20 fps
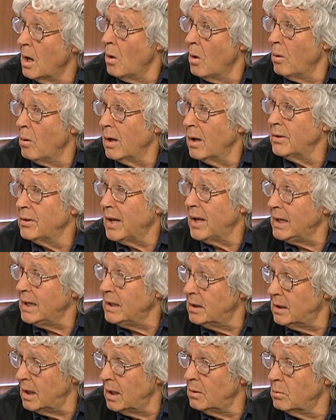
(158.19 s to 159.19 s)
Well, they
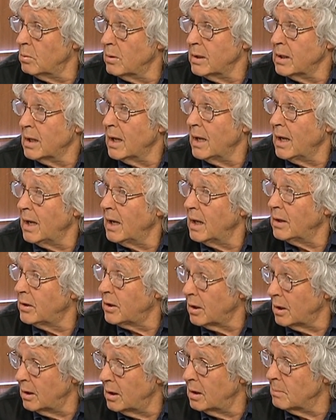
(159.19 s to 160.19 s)
did when they had
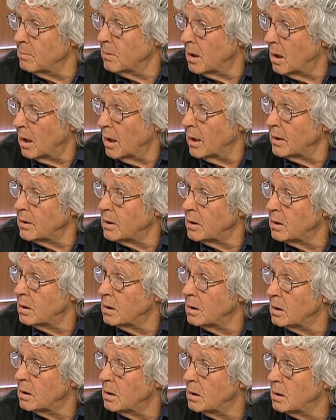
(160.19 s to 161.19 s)
thalidomide.
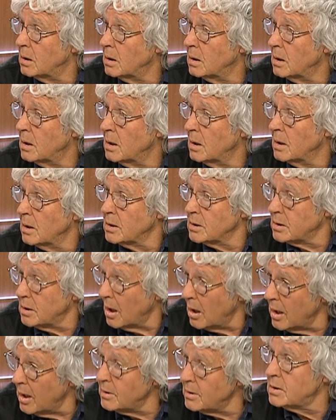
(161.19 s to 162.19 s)

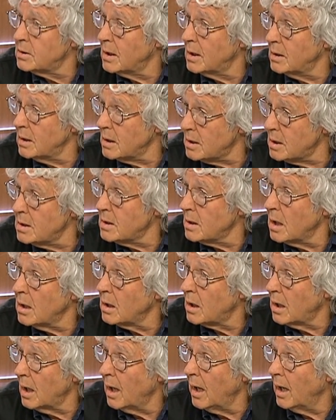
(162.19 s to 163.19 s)
Science said this is
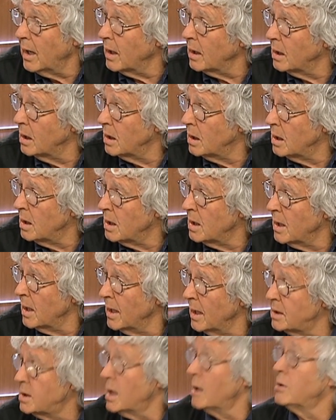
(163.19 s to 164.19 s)
okay,
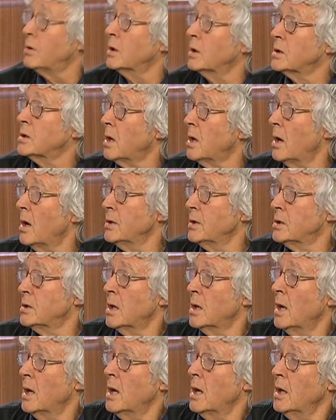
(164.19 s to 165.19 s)
etc. Science,
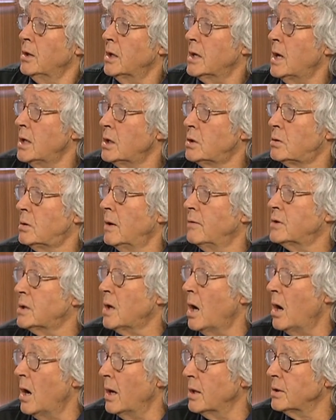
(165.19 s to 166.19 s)
the history of
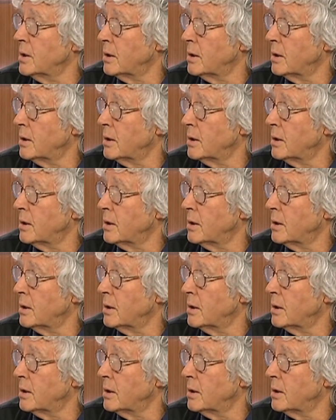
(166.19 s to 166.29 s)
science...